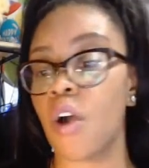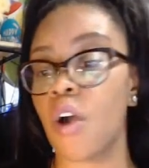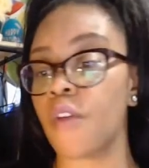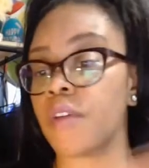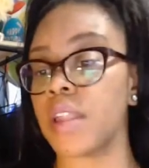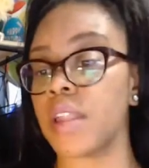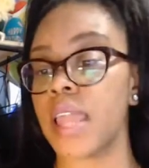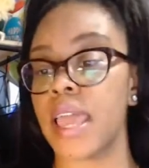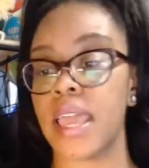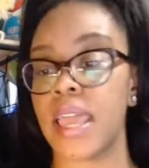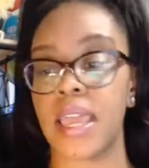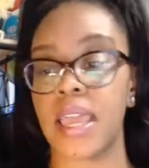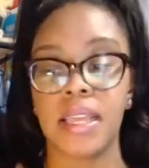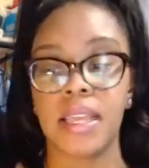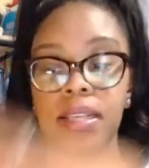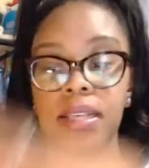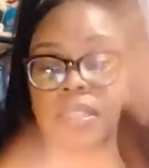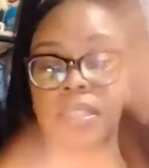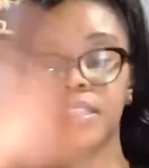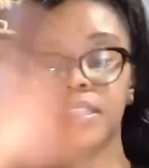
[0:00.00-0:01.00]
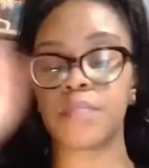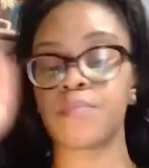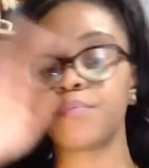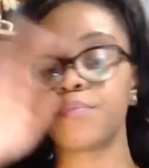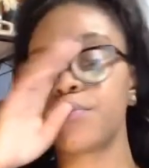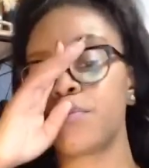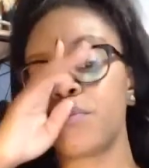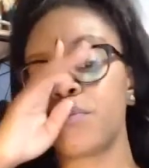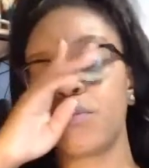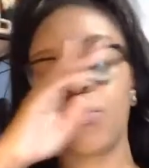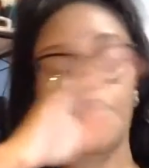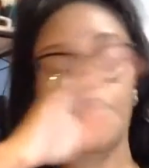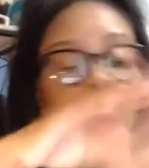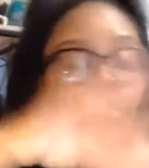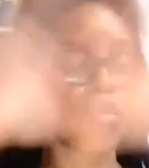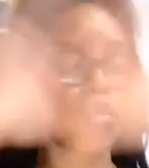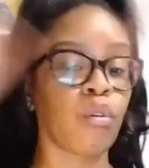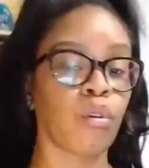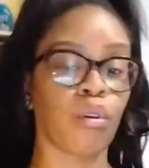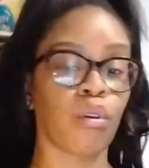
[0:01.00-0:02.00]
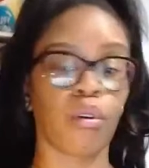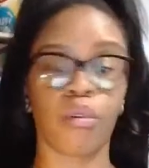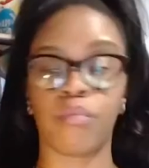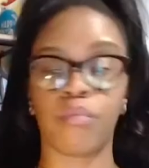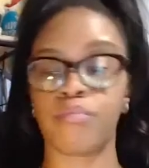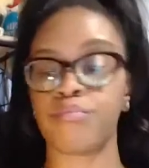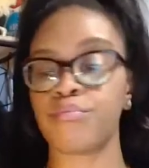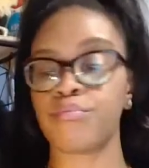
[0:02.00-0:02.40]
overlays. Girl,